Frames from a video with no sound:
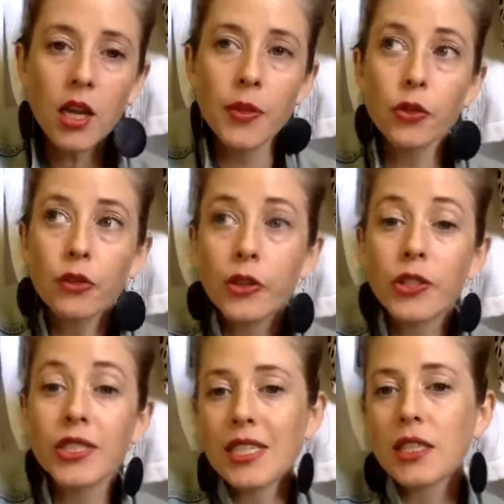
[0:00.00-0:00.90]
then you're going
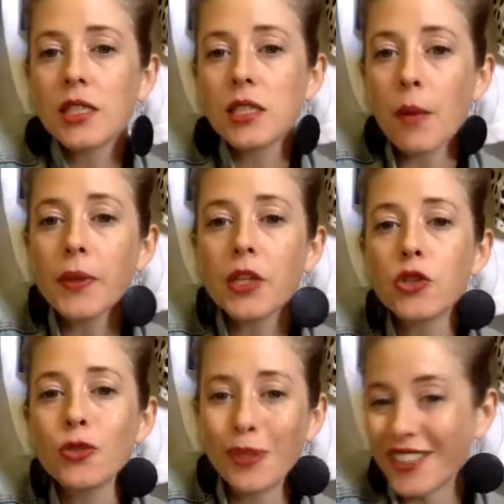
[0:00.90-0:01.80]
to need something
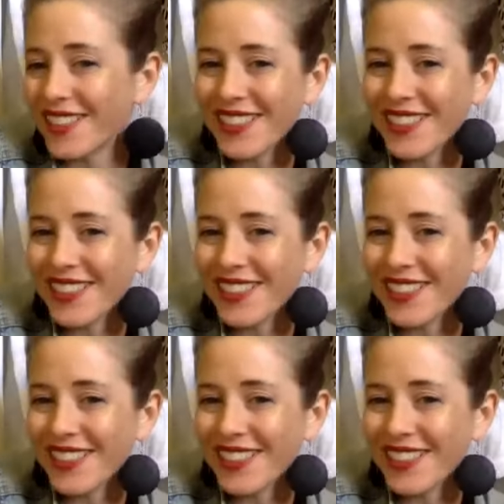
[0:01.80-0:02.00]
to put